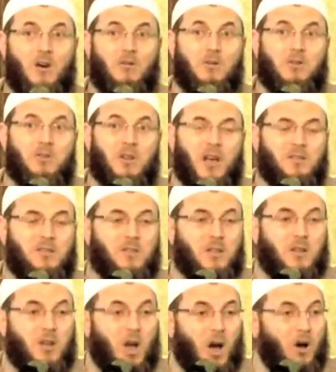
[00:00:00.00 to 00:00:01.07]
who just
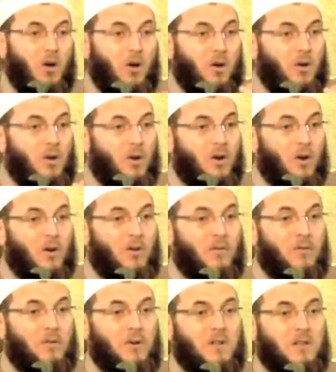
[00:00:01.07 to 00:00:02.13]
go
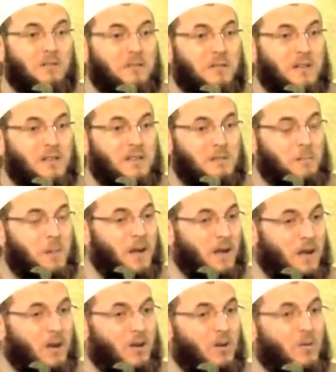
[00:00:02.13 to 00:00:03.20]
for the first
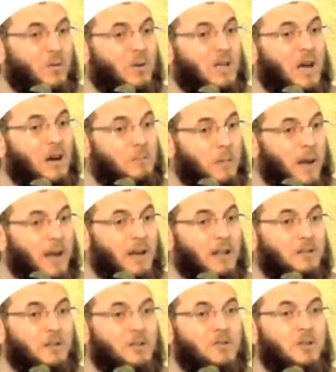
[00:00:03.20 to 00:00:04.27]
pick without paying
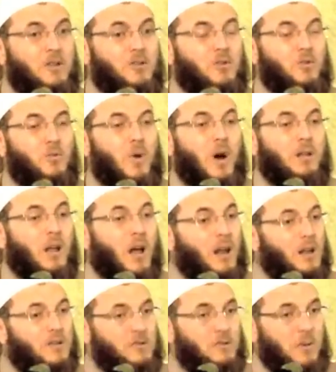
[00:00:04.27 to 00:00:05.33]
attention to what
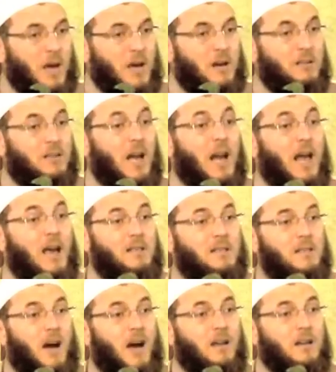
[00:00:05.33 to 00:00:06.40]
Allah subhanahu wa ta'ala has
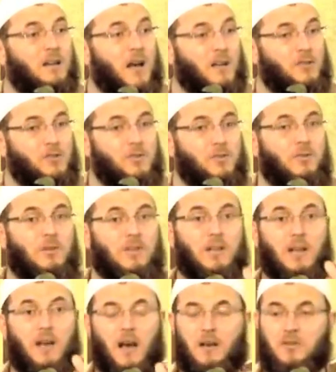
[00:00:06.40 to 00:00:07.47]
guided us to with
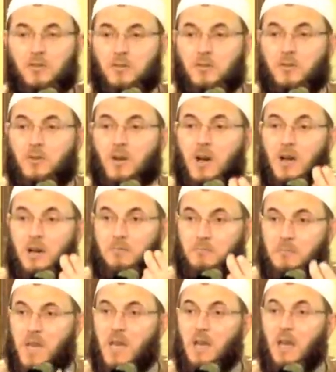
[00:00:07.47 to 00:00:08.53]
regards to
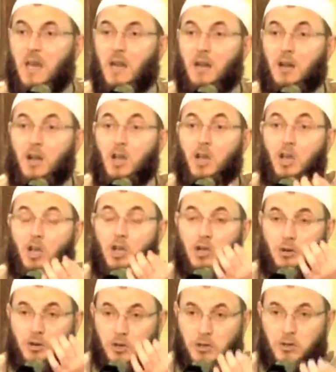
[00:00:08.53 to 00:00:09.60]
making
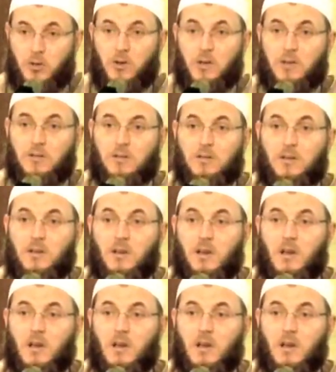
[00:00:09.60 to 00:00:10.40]
your choice